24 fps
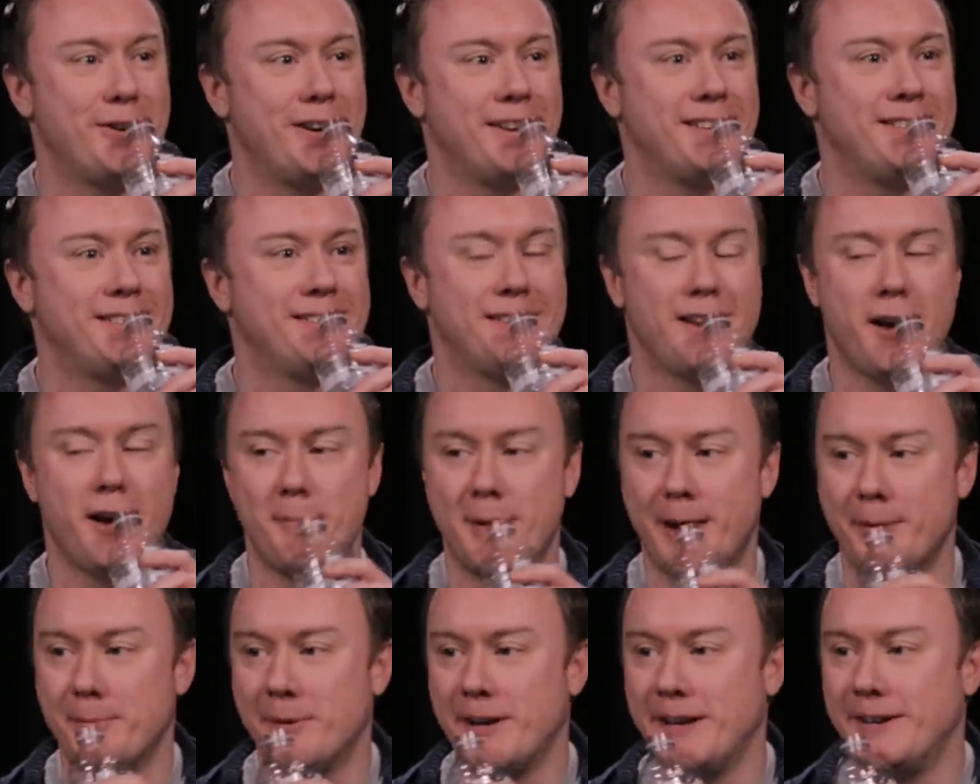fine.
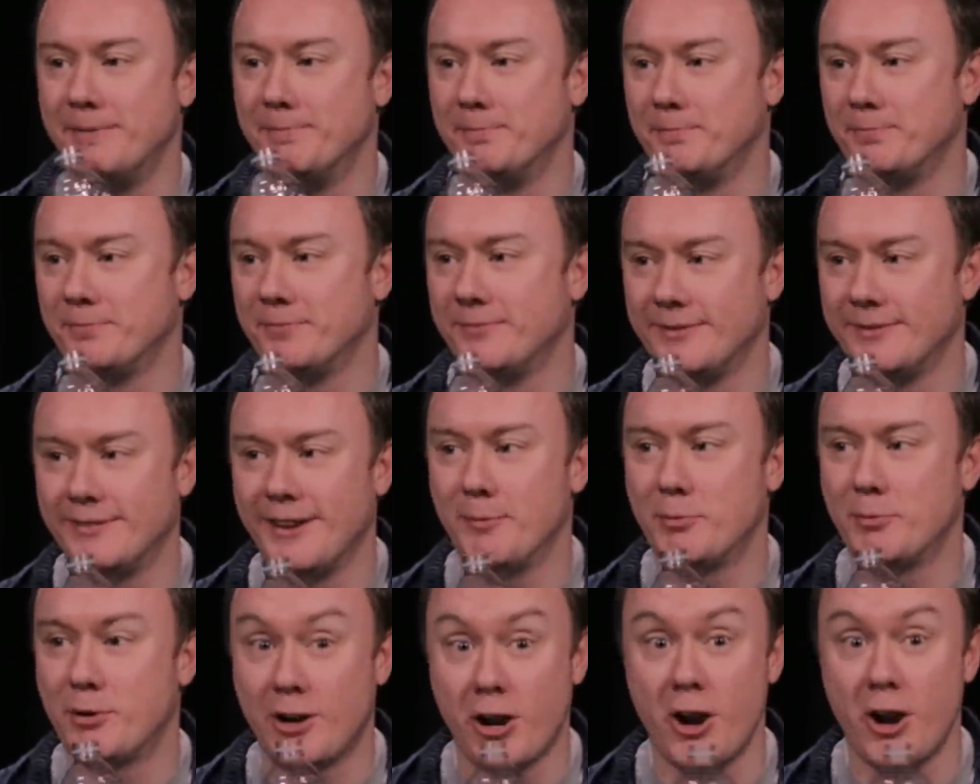Come at me.
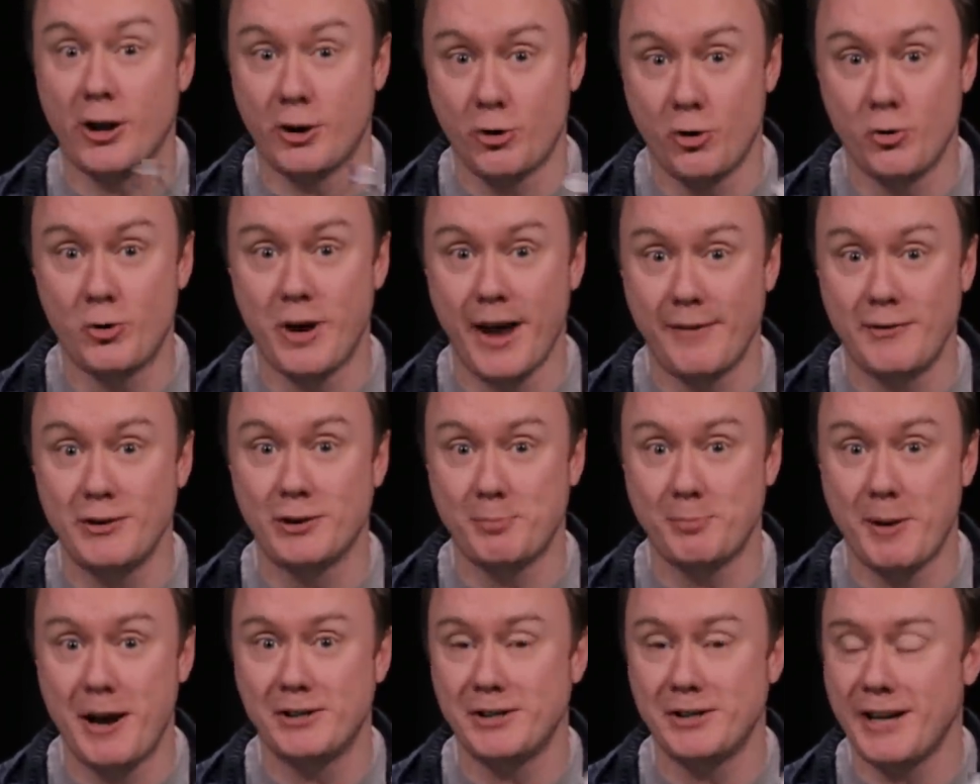Um, can I call Kevin
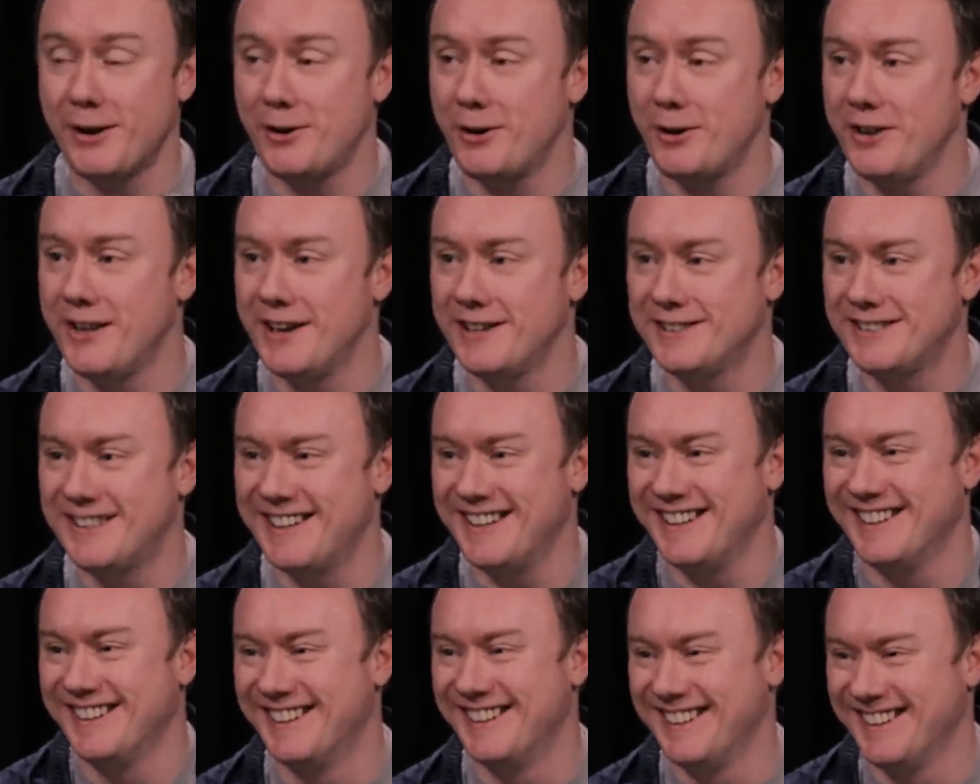Spacey out on
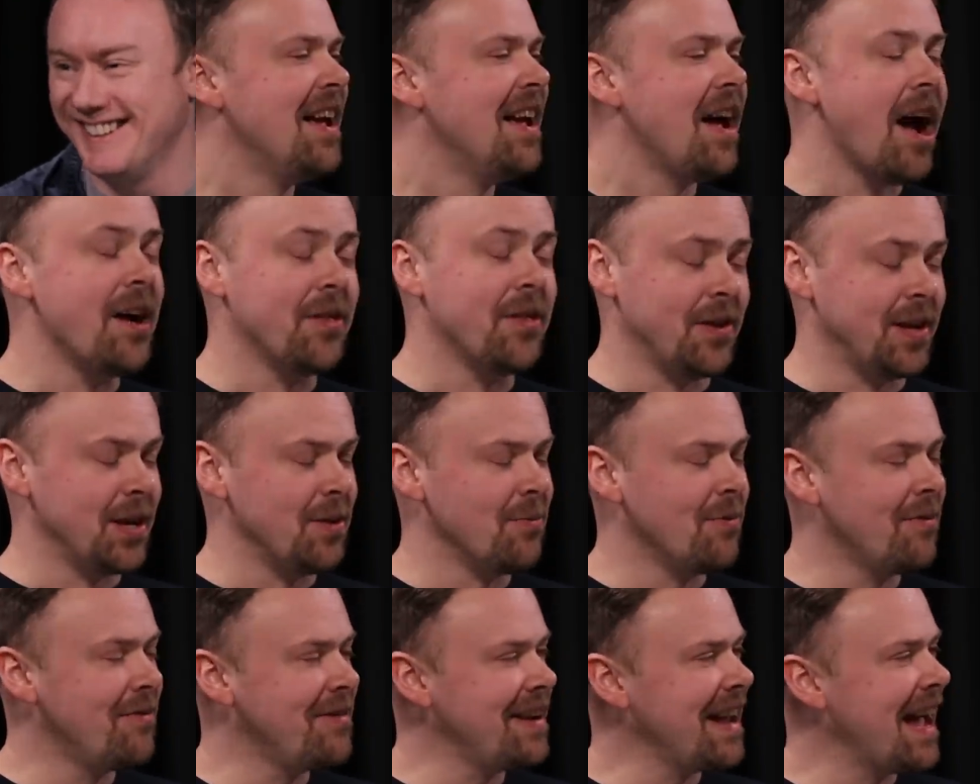this? I think
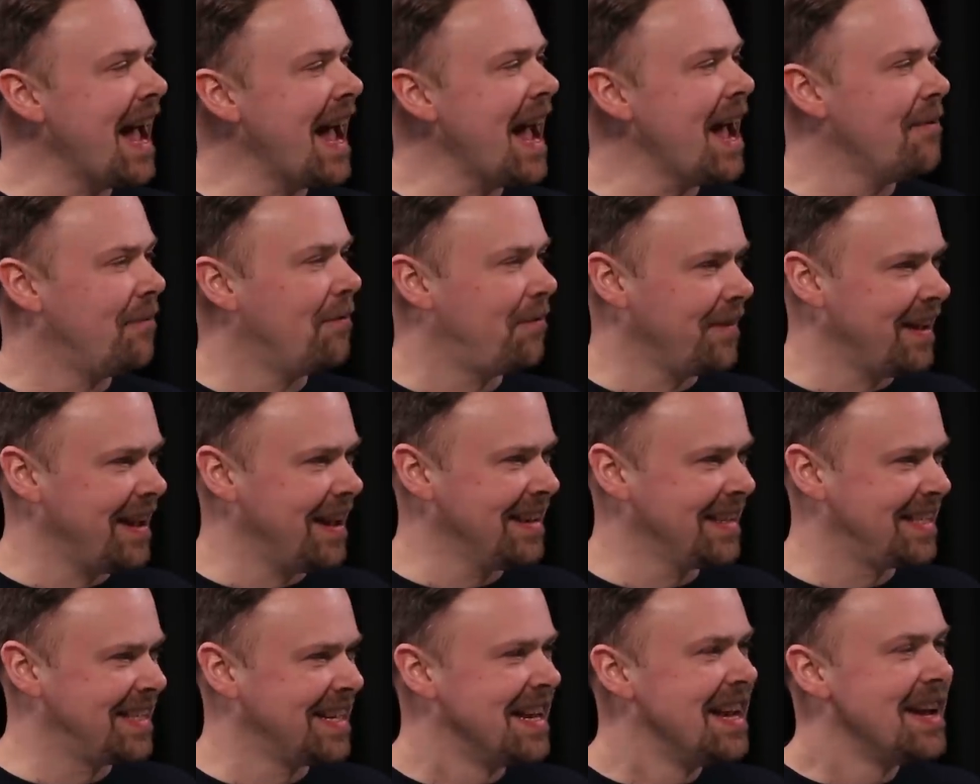you already have.
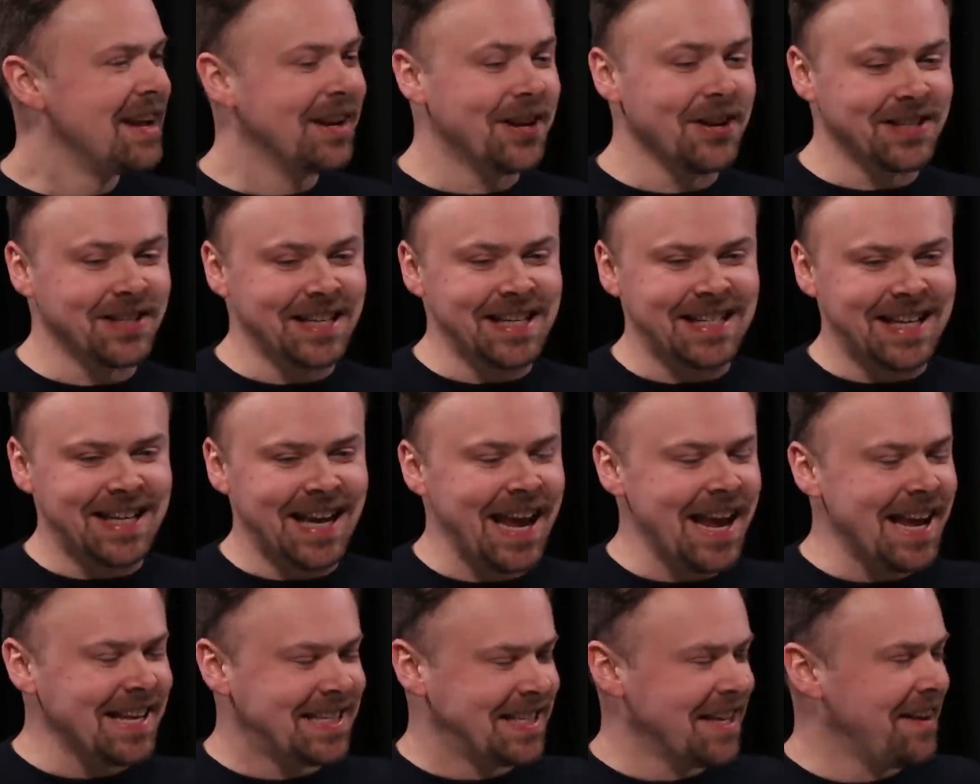Yes. Because he's
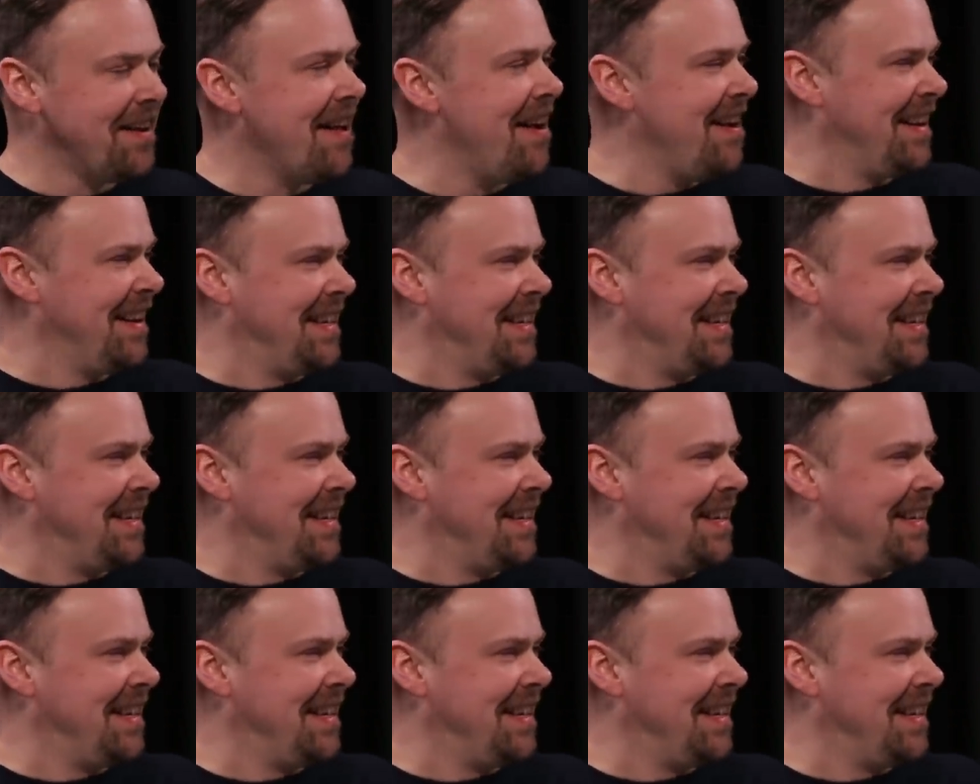here tonight.